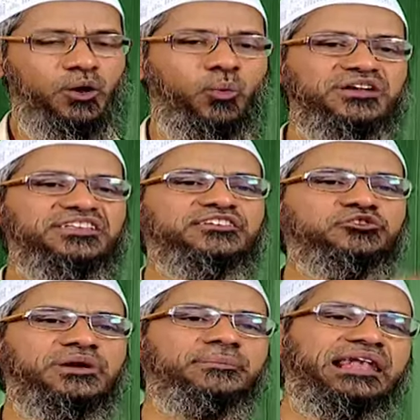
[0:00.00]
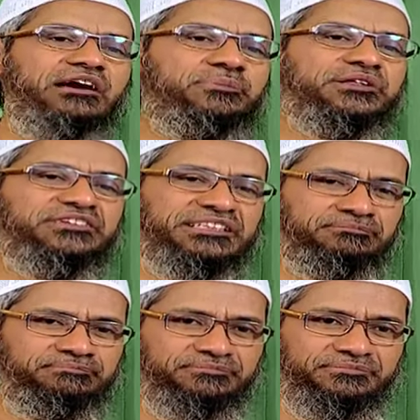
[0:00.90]
Once Hazrat Umar, may Allah be pleased with
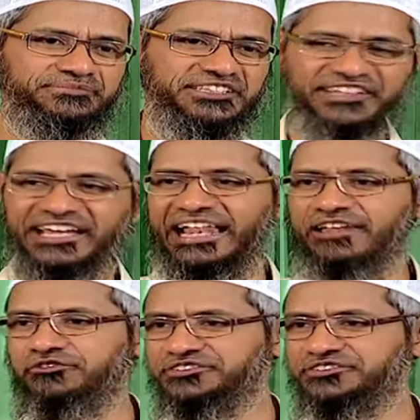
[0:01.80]
him, the second caliph of